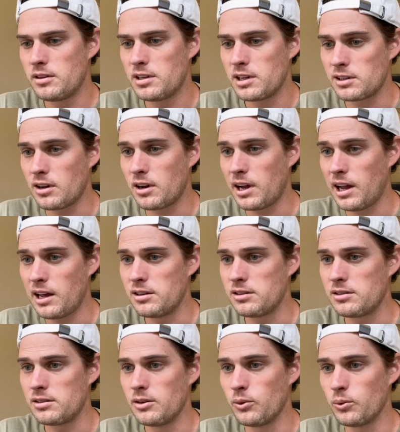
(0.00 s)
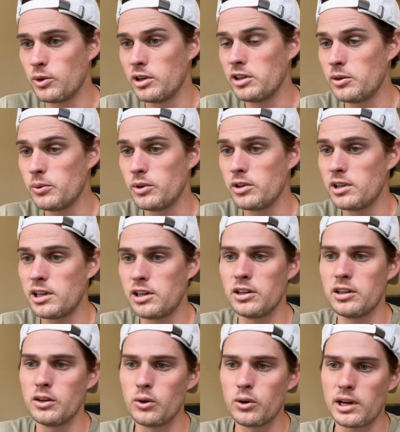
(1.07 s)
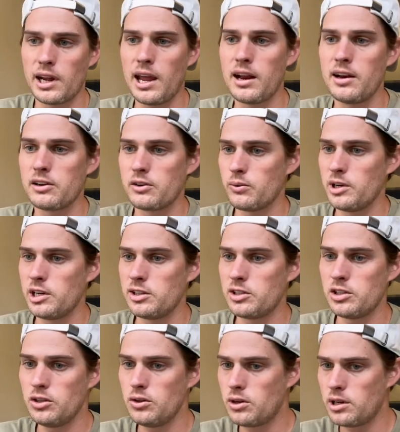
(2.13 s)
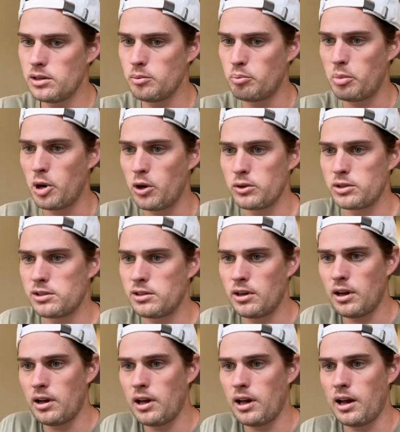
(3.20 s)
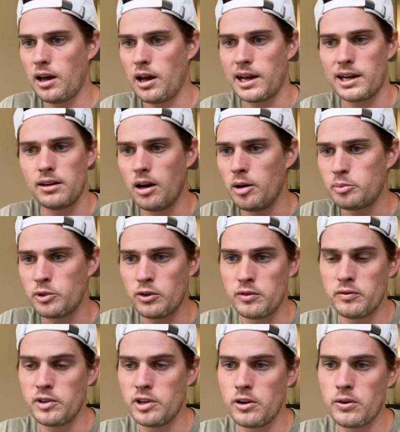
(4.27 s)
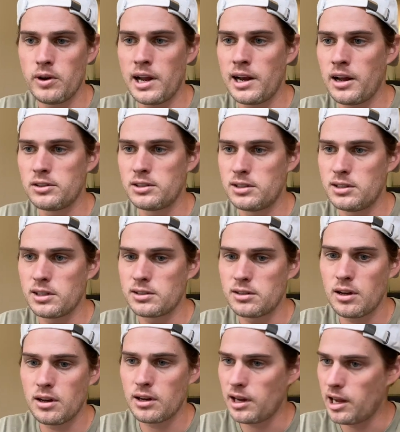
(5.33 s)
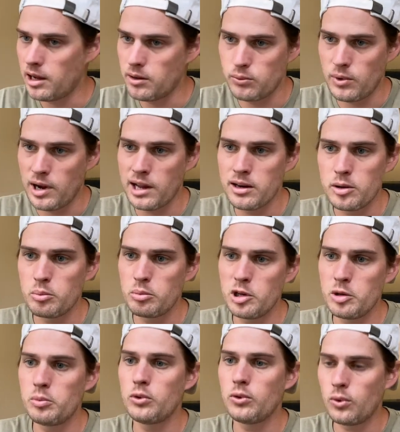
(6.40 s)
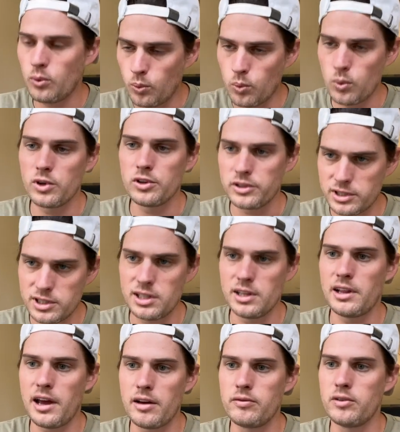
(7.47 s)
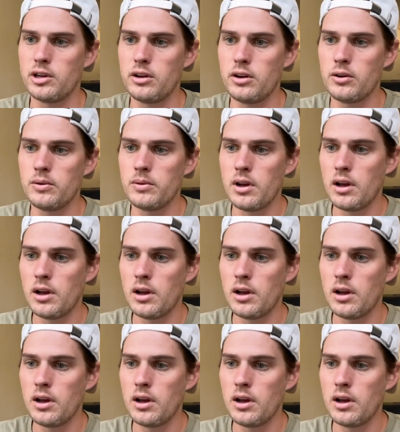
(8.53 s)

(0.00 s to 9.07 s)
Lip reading: TikTok has really, really good organic reach. I can upload a video right now to TikTok and random people will see that video.